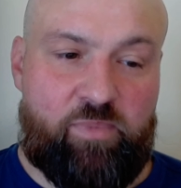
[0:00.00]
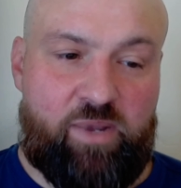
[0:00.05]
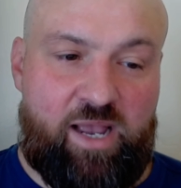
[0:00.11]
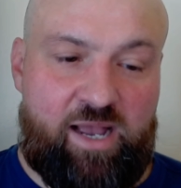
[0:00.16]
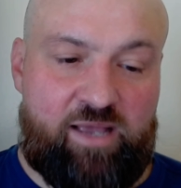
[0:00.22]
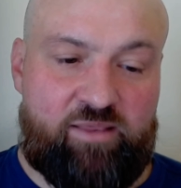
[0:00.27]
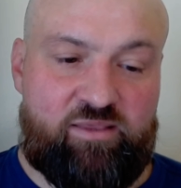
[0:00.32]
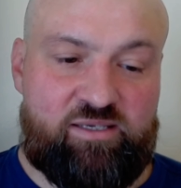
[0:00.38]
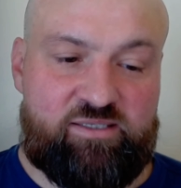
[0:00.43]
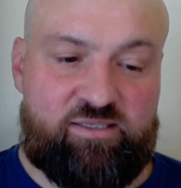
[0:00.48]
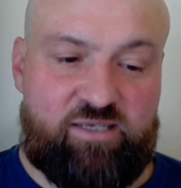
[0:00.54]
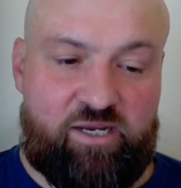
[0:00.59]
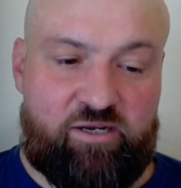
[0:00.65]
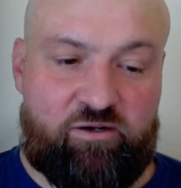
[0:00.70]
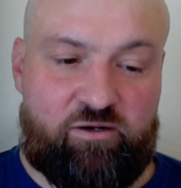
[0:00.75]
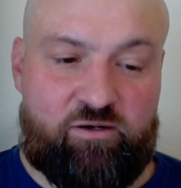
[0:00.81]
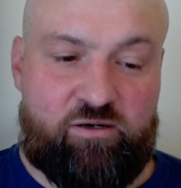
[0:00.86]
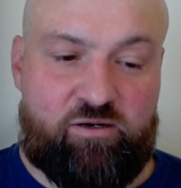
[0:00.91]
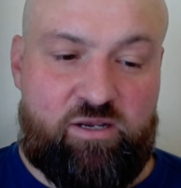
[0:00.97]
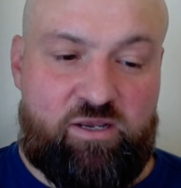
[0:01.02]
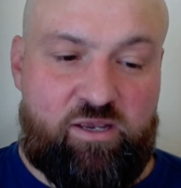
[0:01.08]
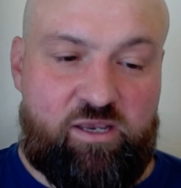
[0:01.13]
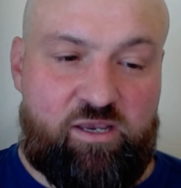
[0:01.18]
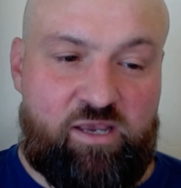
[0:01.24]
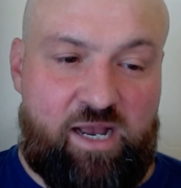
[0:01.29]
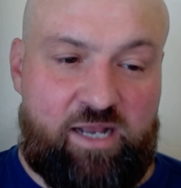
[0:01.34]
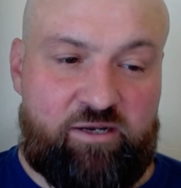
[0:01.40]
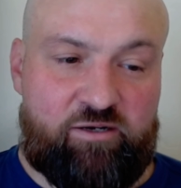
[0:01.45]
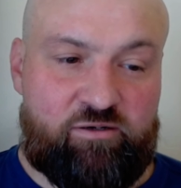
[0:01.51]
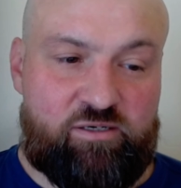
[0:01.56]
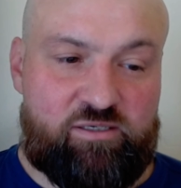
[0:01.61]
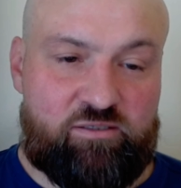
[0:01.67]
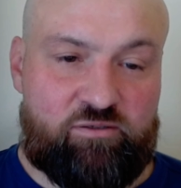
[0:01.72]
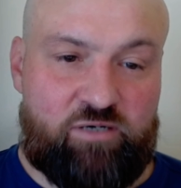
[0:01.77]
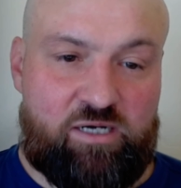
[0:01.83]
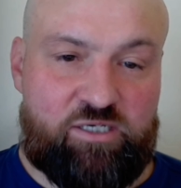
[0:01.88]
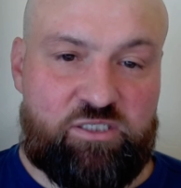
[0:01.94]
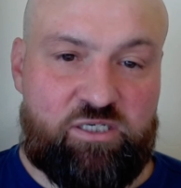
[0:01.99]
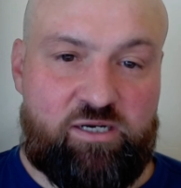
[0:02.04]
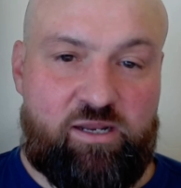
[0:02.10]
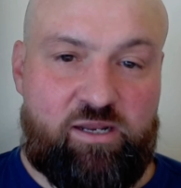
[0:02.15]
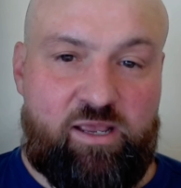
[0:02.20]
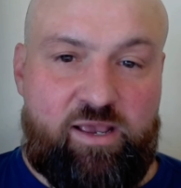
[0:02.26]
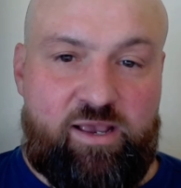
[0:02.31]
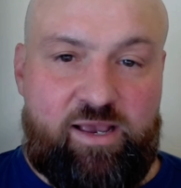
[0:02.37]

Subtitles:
add this at your discretion.